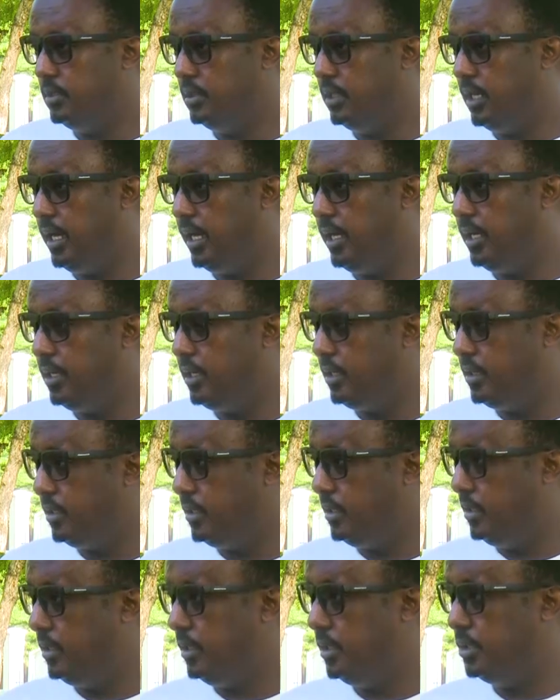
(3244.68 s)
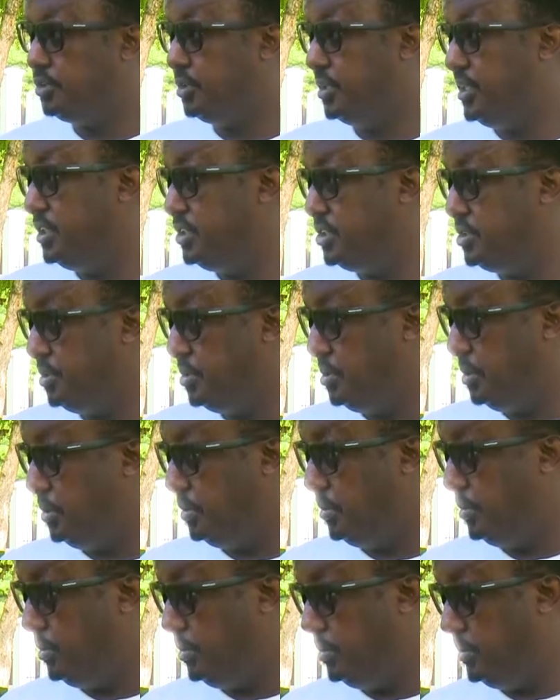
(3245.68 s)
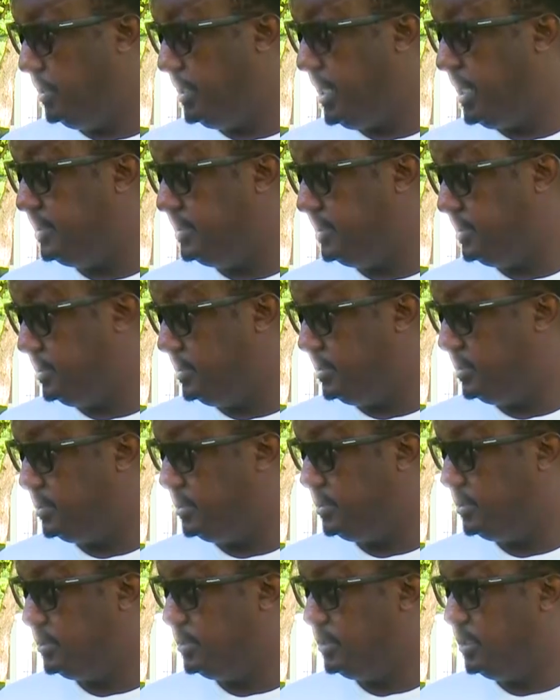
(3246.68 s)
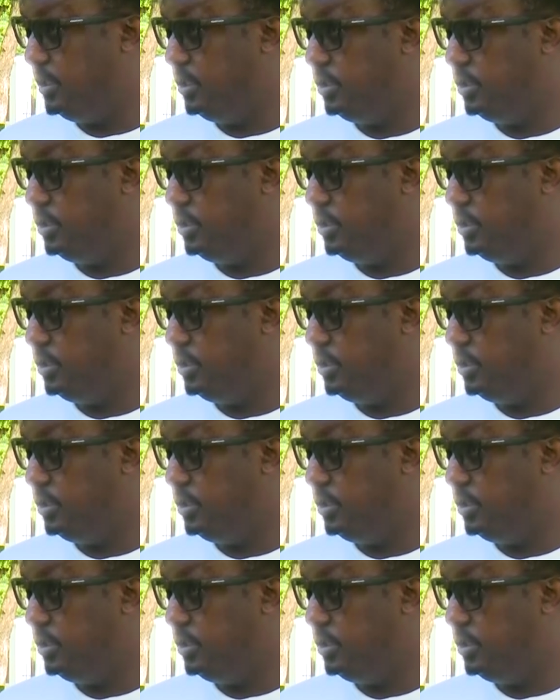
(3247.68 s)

like traditional dances